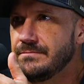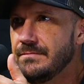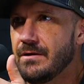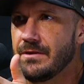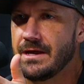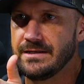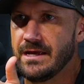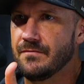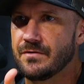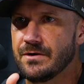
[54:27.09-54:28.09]
nail that
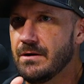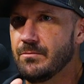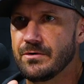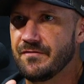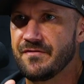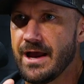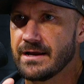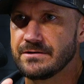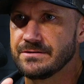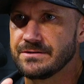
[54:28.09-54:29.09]
down for a number of
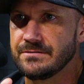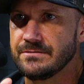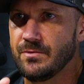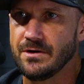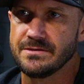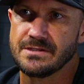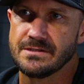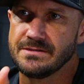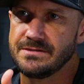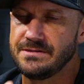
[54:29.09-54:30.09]
factors, where it's
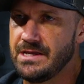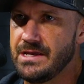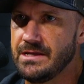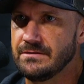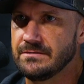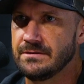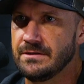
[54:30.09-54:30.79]
going to sit,